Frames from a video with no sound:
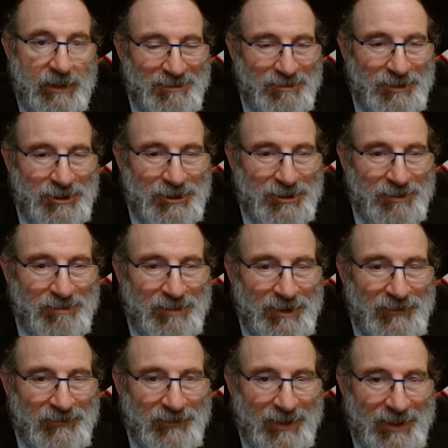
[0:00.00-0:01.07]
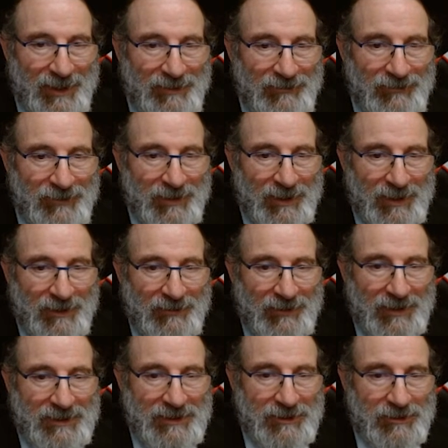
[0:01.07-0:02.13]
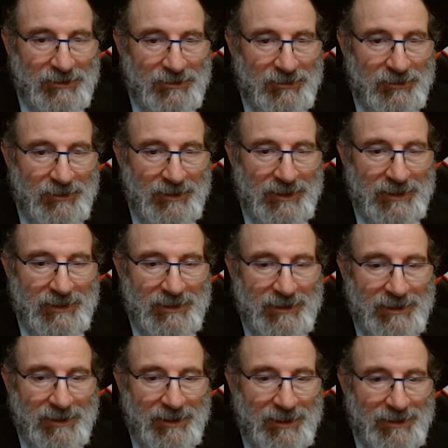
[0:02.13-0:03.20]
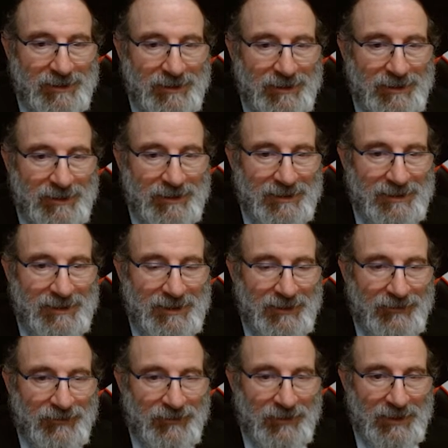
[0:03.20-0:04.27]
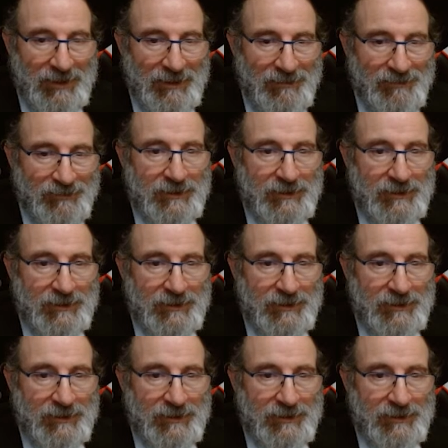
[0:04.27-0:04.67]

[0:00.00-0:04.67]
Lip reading: bishop b5 that is controlling on d3.